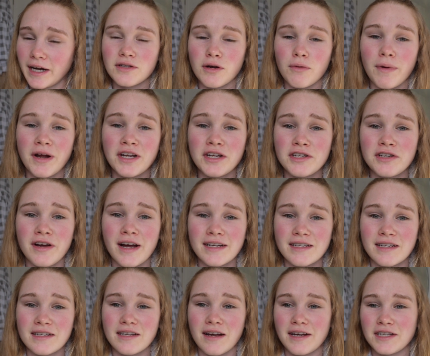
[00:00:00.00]
So when you do
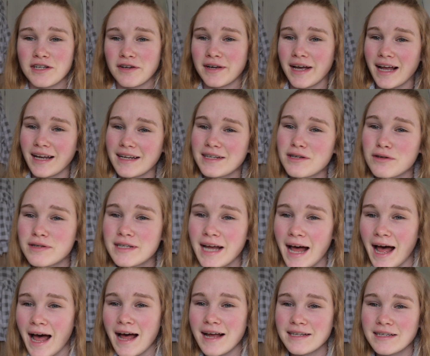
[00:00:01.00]
exercise, you get little
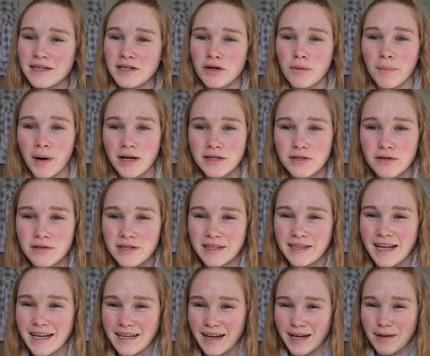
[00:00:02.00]
tears in your muscles and
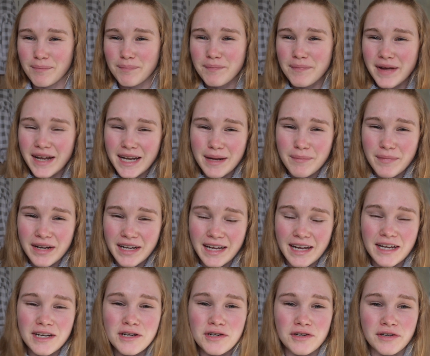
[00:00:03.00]
they're like mini
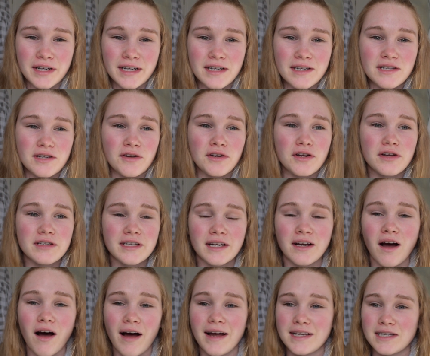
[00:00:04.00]
injuries, so using
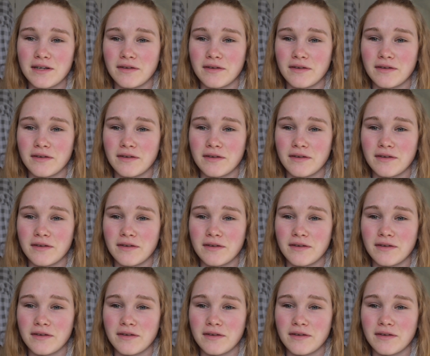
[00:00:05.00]
ice